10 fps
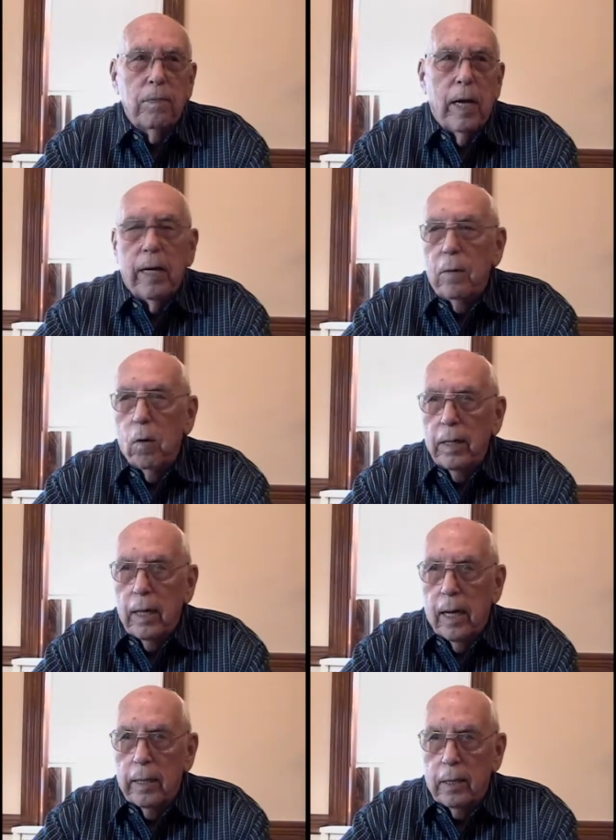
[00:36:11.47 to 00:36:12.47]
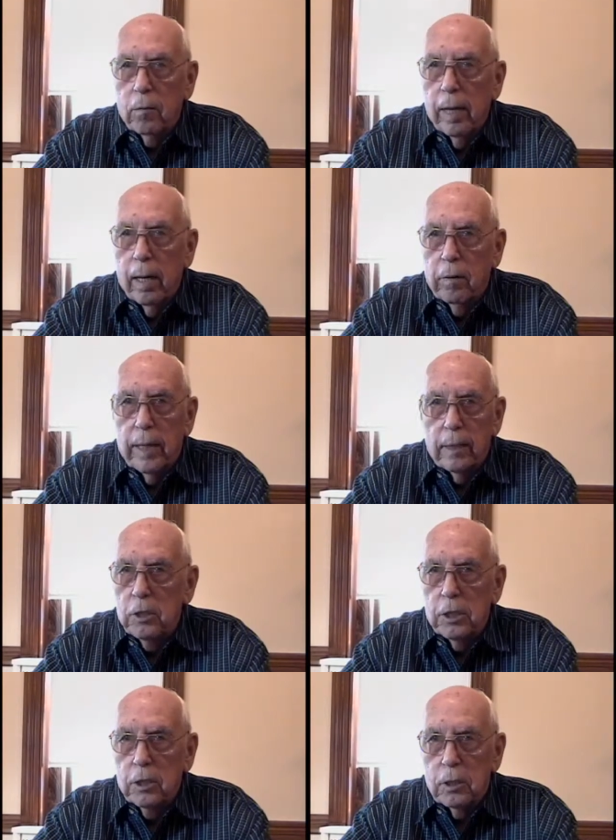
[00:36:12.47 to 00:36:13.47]
and he wanted it on the ground, not
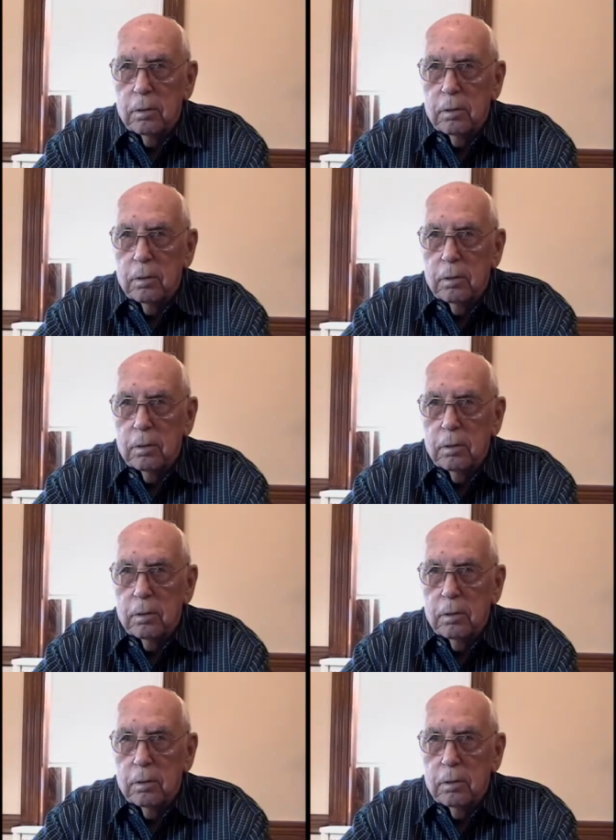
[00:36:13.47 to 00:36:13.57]
just